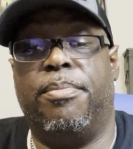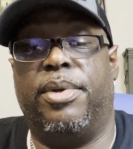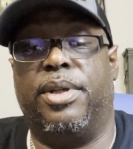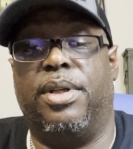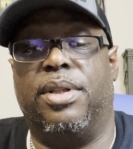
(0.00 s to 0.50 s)

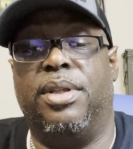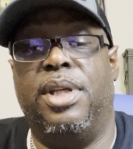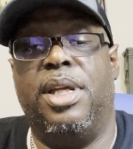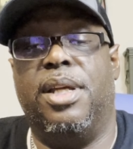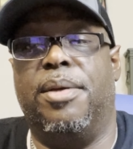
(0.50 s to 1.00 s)
But
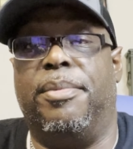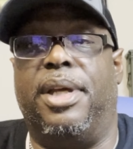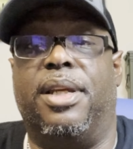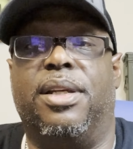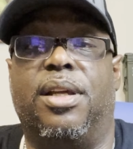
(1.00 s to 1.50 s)

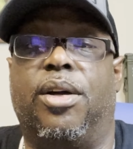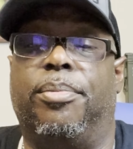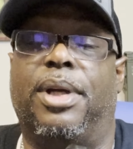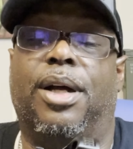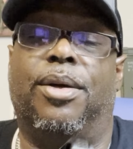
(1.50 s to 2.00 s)
man, hope
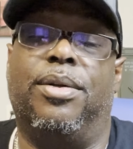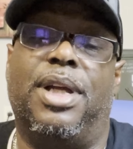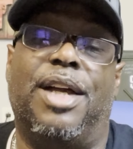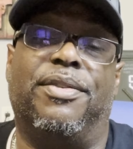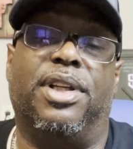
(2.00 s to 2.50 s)
y'all
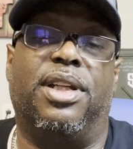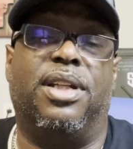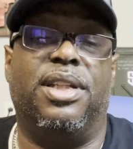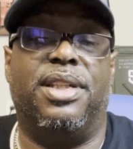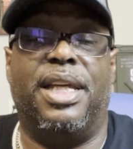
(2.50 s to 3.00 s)
having a
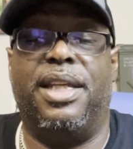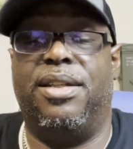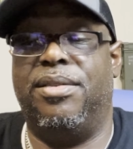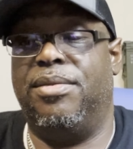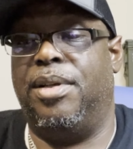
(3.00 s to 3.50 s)
good day,
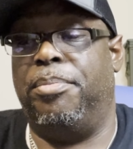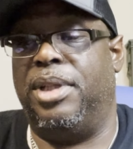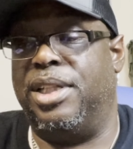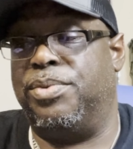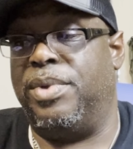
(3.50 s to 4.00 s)
a
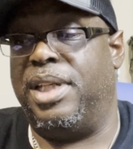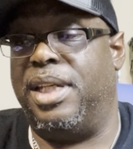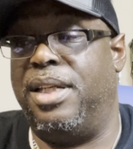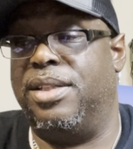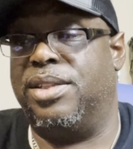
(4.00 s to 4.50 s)
blessed
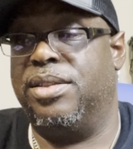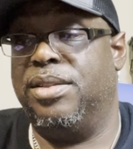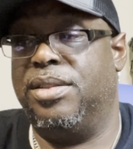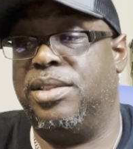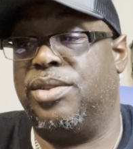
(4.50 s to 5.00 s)
weekend
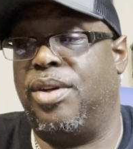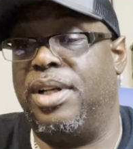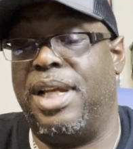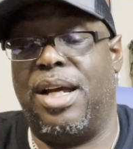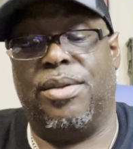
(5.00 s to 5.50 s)

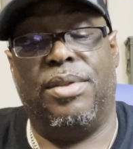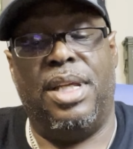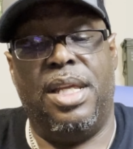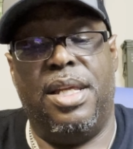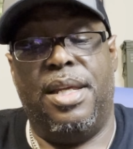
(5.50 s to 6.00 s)
starting out.
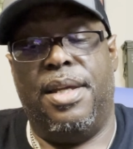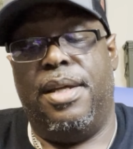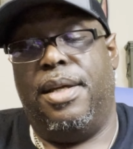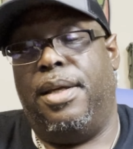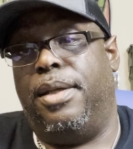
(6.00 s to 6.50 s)

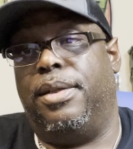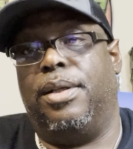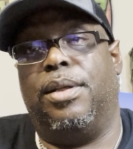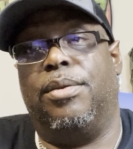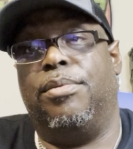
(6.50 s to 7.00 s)
And
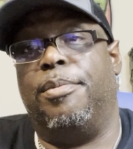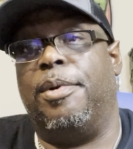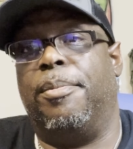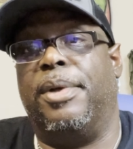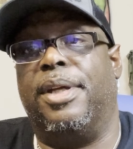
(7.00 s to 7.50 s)

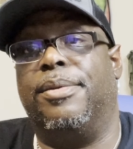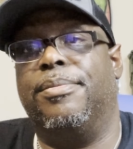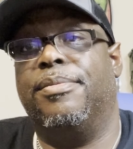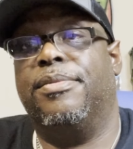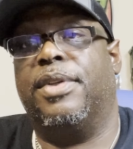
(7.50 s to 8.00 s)
remember, man,
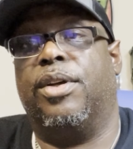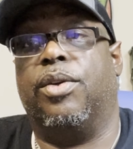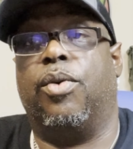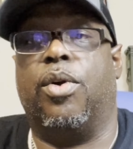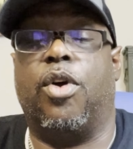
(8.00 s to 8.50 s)
go to
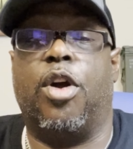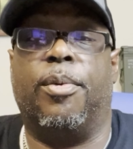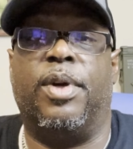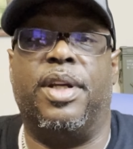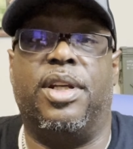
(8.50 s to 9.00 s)

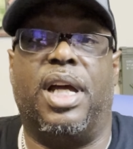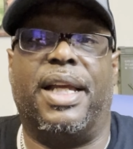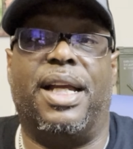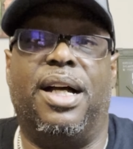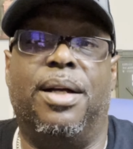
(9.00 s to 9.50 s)

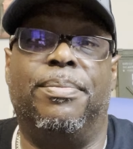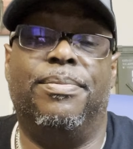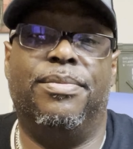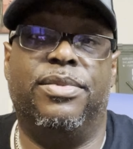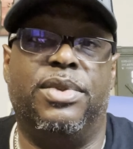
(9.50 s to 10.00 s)
orarmory.com.
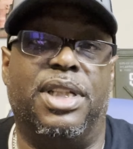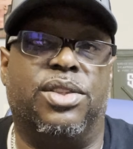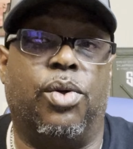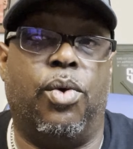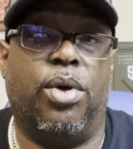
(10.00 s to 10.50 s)
That's
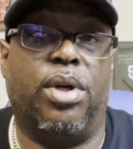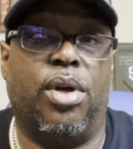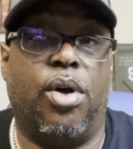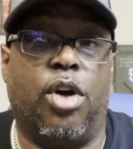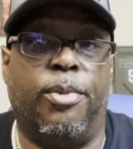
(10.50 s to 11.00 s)

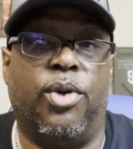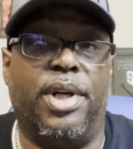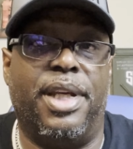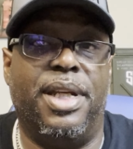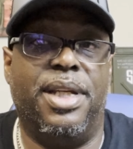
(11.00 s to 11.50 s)

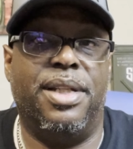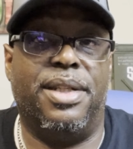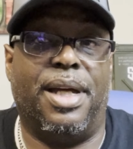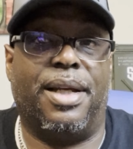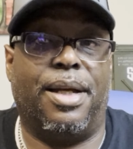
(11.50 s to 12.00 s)

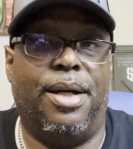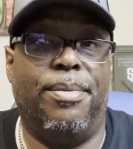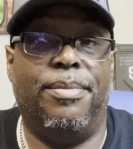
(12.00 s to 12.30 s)
orarmory.com.